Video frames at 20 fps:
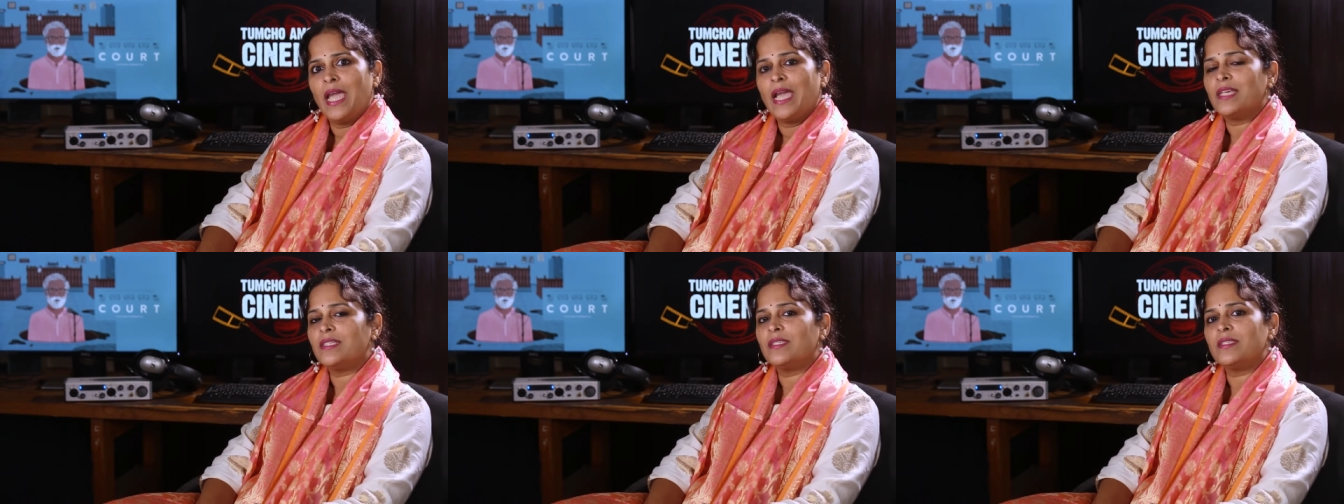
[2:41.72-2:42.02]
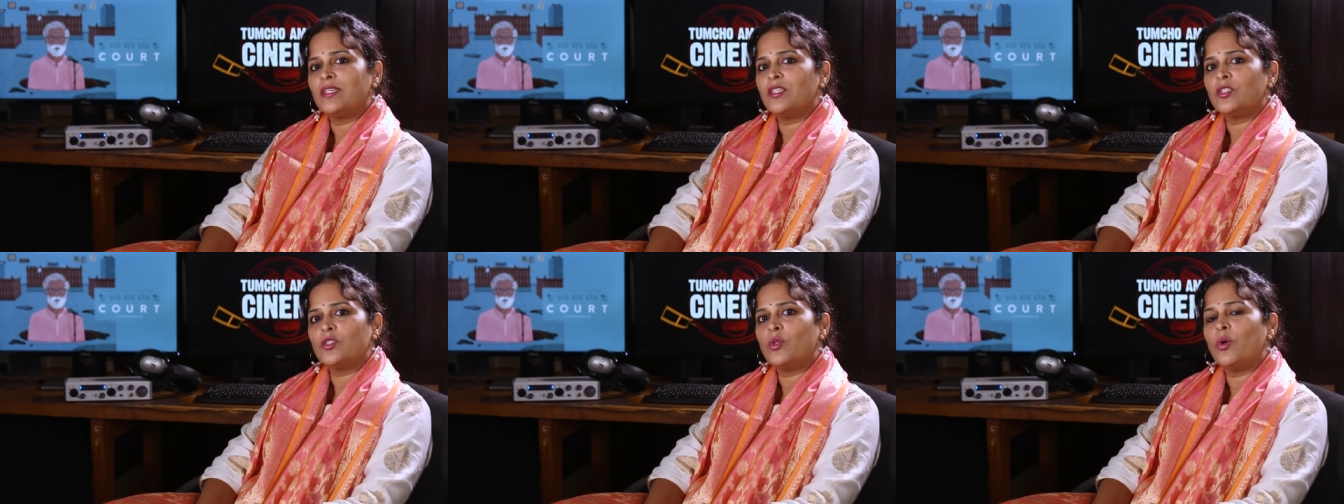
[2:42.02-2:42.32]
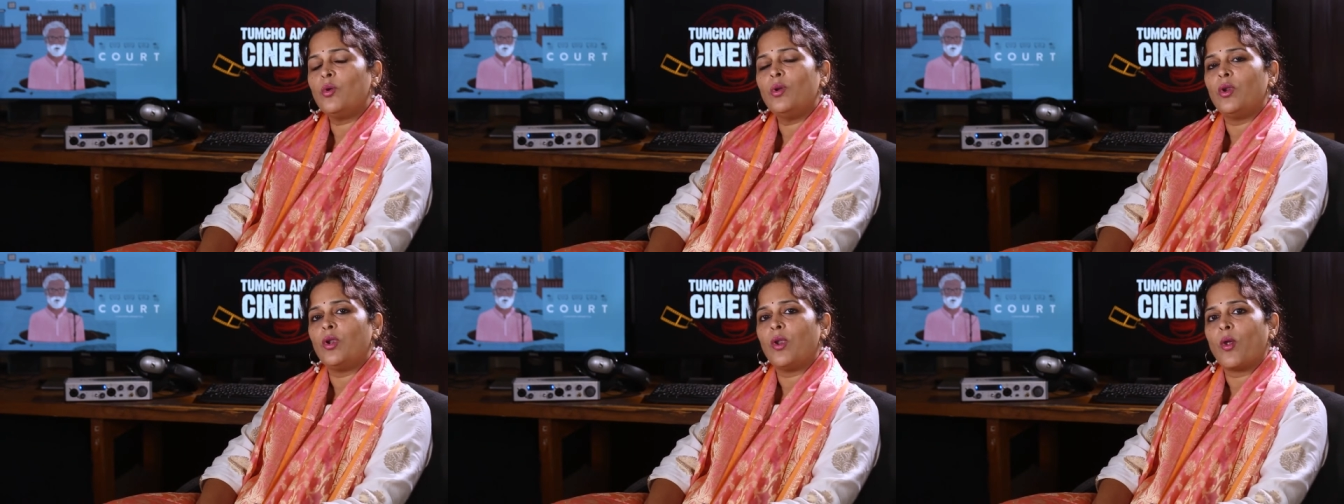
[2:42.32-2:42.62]
as there is
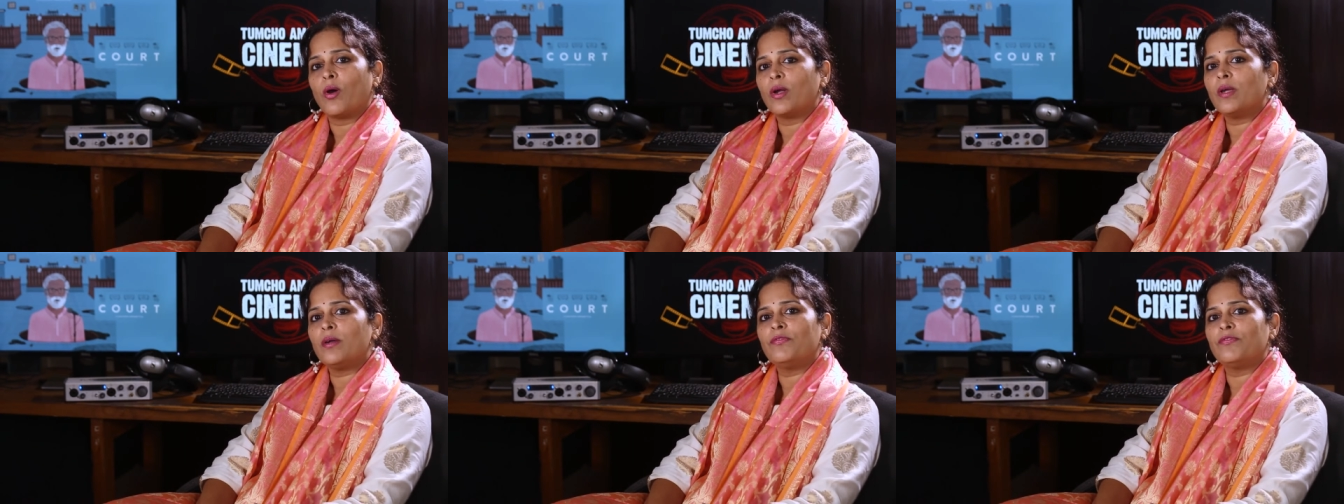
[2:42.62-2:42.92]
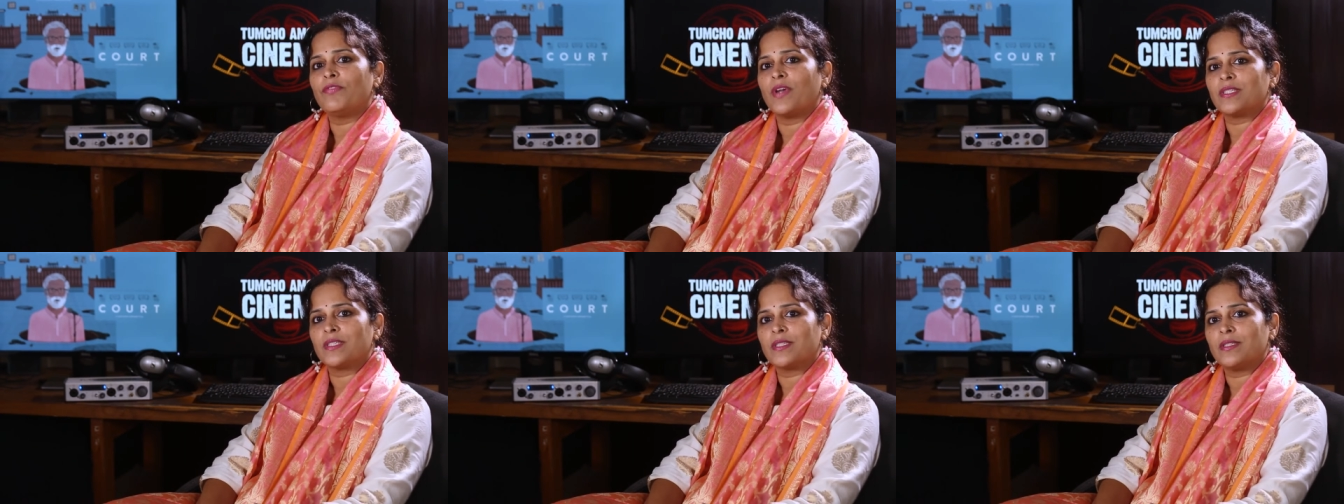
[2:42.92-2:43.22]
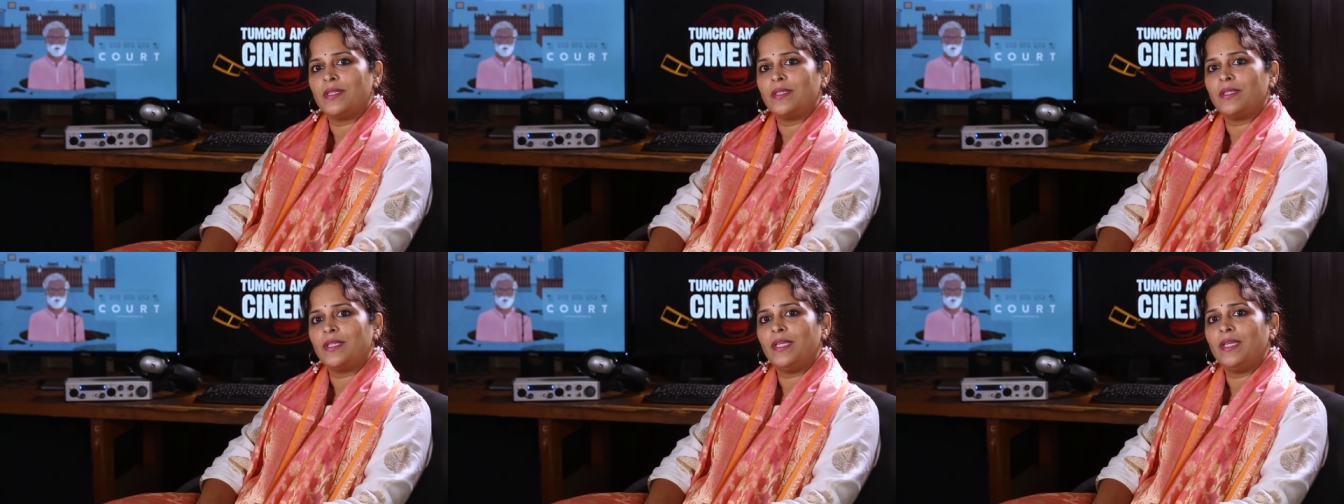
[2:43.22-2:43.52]
no lockup
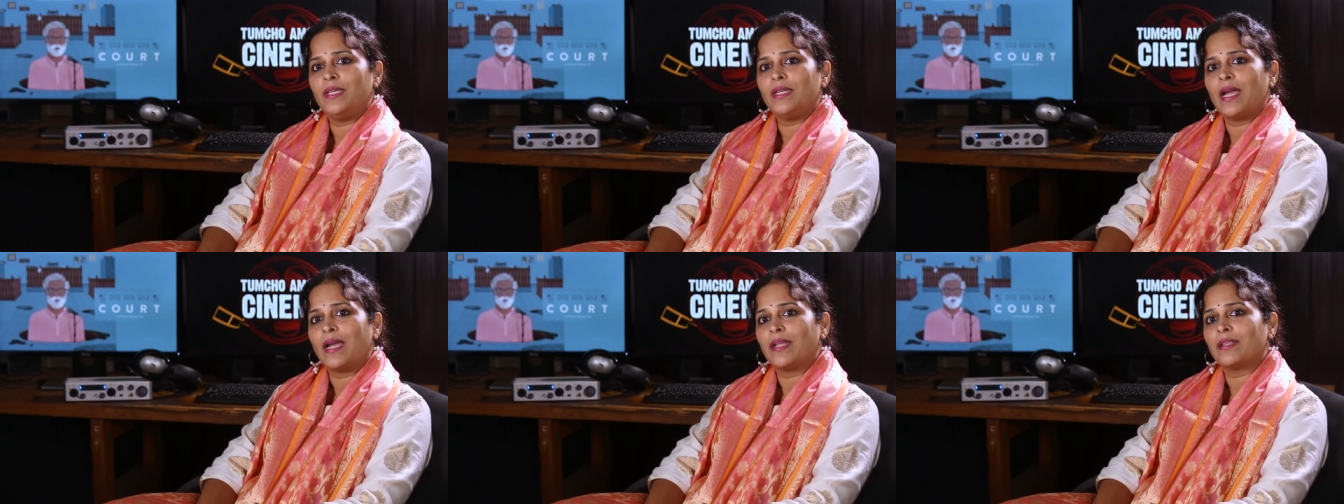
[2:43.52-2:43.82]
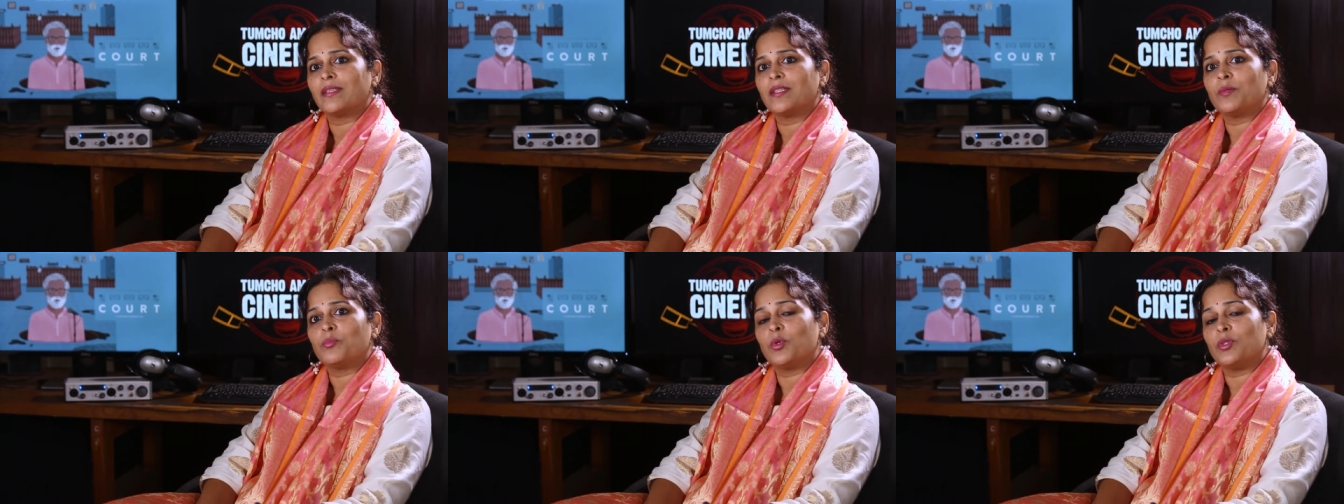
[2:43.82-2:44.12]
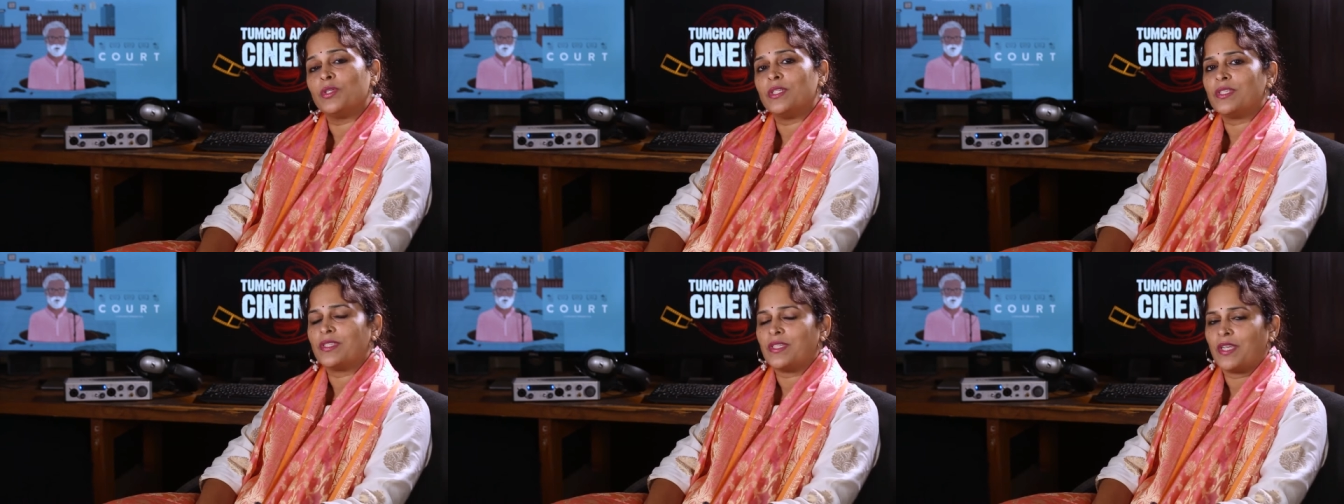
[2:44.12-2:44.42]
facility at the
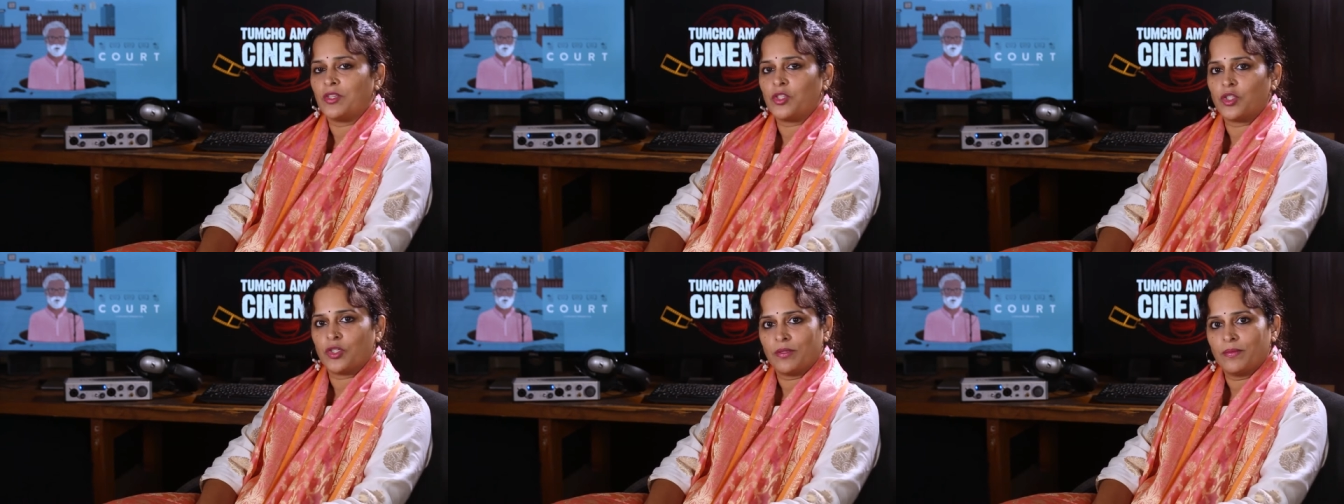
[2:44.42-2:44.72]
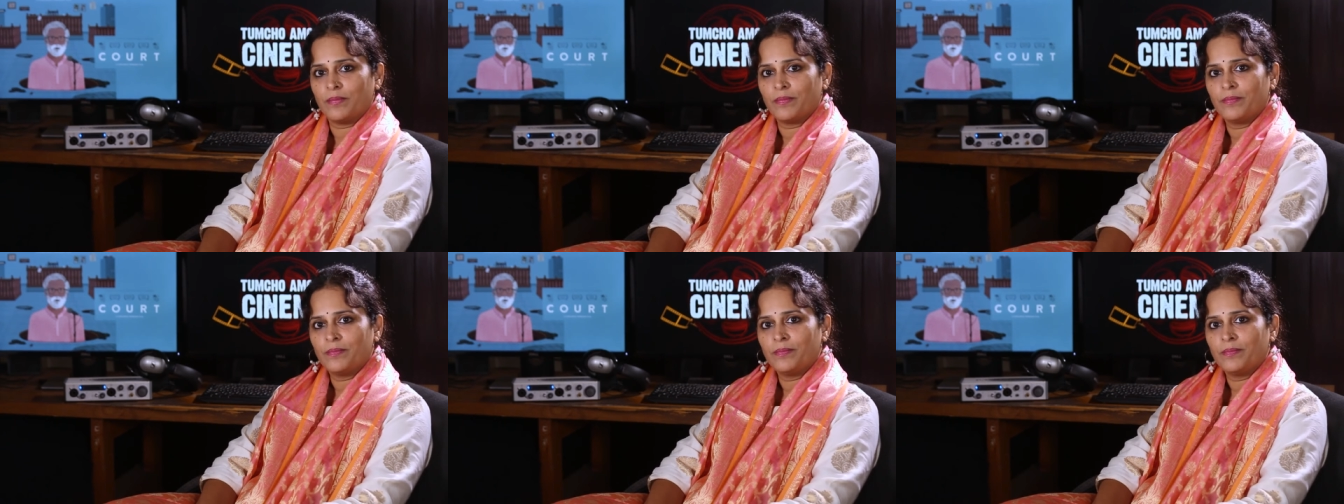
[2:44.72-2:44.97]
police station.